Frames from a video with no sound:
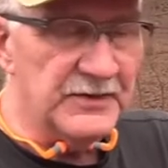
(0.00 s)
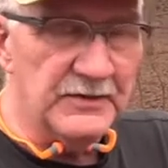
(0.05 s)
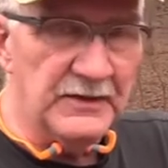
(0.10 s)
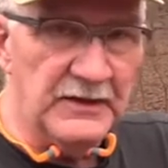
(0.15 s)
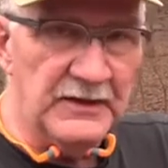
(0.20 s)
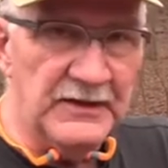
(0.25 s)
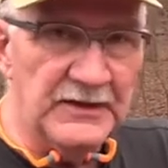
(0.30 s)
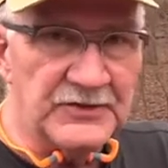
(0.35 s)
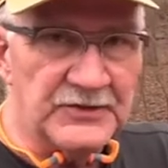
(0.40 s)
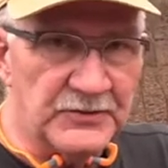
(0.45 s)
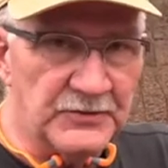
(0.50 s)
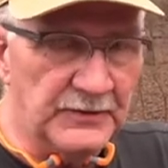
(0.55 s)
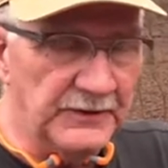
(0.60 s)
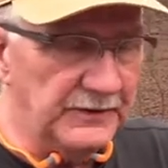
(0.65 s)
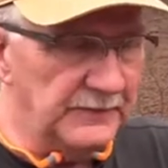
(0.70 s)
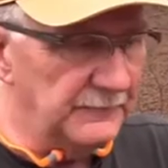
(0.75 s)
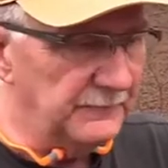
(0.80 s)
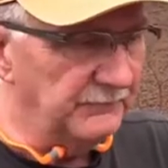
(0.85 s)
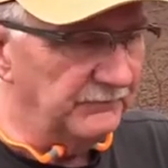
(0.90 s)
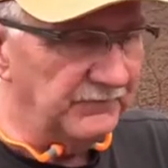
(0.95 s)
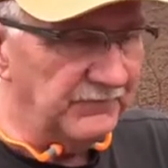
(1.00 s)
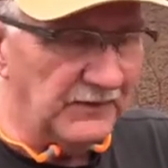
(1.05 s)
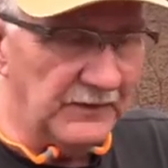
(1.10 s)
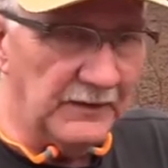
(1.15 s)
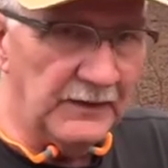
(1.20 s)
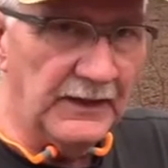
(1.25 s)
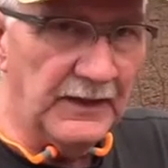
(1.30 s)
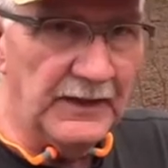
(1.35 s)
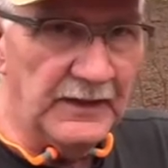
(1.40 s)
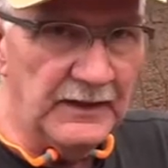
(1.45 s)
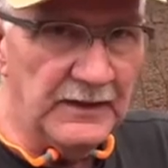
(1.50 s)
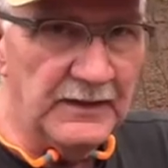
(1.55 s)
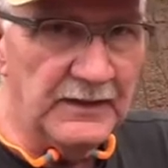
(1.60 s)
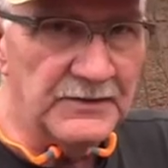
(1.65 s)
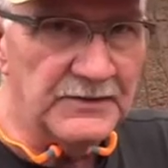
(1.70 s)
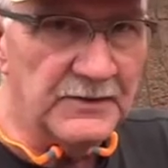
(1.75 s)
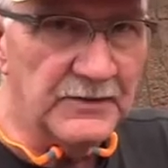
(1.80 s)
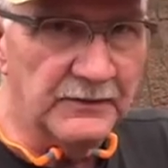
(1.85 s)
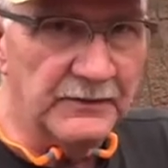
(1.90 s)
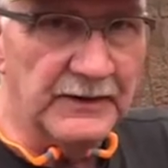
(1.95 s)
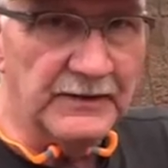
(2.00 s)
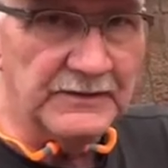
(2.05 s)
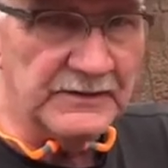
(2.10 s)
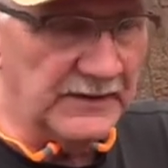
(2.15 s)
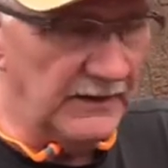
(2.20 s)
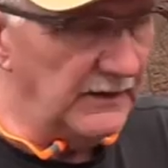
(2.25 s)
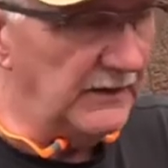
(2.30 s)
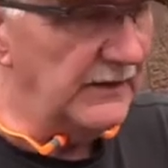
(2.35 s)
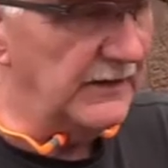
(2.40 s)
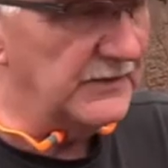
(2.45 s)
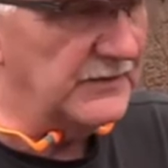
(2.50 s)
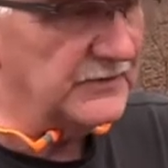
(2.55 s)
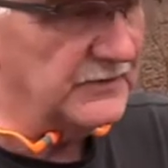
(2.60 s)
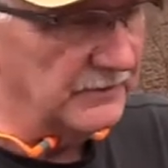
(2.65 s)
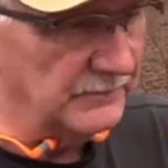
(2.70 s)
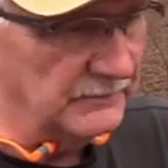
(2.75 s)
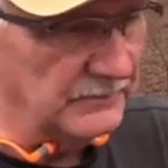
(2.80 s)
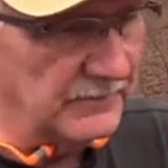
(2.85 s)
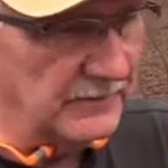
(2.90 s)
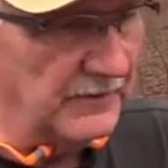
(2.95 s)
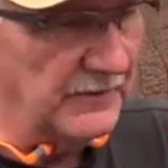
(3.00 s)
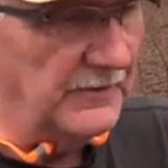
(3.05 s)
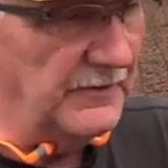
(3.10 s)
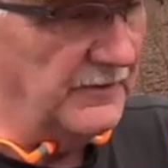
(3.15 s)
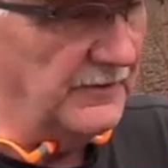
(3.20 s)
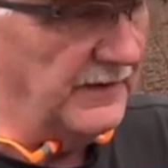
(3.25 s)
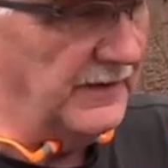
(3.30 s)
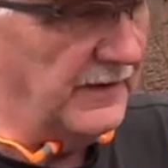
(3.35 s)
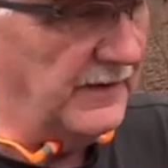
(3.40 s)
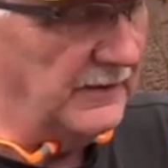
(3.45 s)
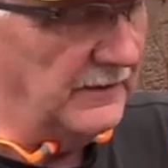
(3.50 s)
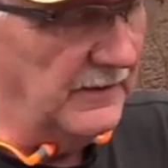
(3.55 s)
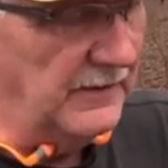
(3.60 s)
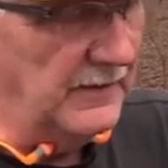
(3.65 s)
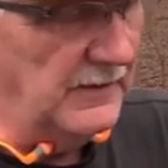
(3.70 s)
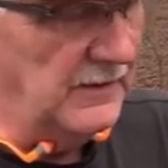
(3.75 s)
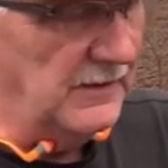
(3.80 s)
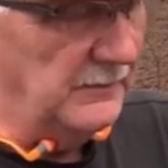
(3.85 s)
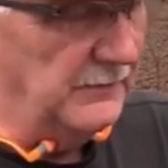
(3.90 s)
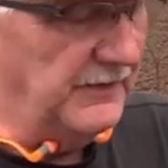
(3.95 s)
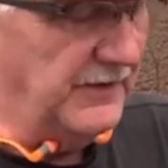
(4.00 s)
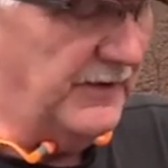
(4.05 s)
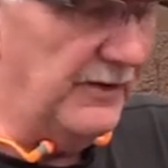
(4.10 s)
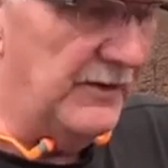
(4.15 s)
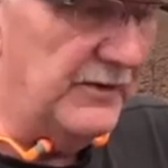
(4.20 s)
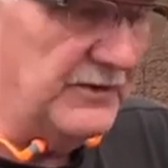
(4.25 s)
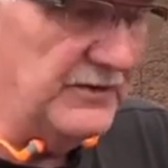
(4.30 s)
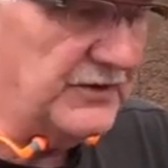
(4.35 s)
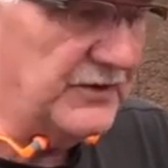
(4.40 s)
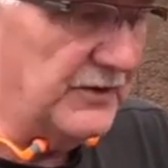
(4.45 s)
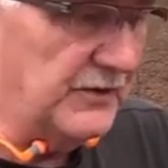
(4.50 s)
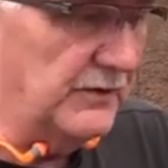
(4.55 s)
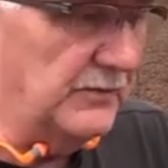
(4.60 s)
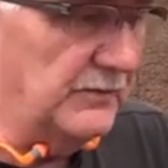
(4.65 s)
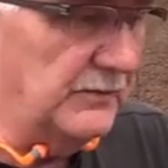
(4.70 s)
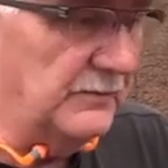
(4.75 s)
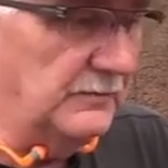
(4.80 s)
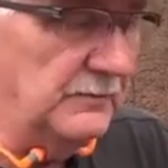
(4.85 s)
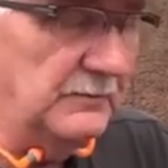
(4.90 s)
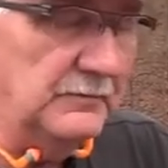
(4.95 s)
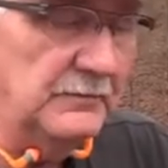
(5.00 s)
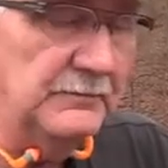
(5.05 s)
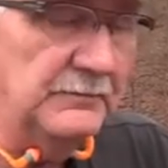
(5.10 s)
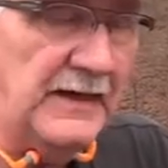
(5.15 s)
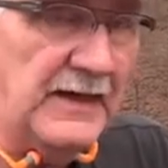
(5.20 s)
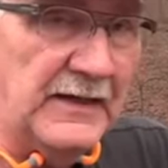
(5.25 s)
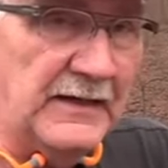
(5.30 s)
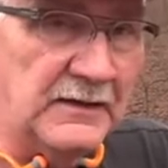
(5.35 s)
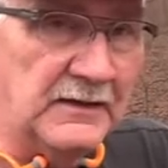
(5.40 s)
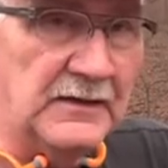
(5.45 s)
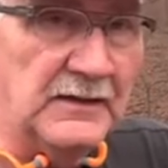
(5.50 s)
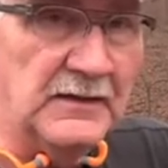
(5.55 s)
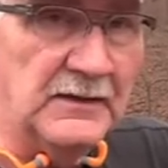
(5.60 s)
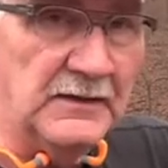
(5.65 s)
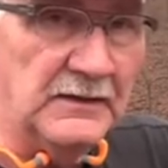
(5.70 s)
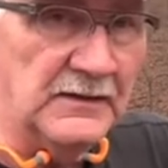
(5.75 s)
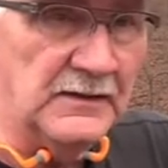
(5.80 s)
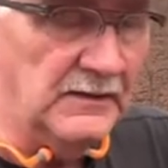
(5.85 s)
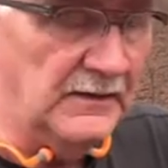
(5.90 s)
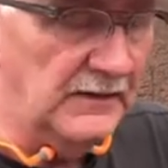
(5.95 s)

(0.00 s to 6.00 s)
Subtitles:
the history, the age, their antiques, and all that. But then also back then,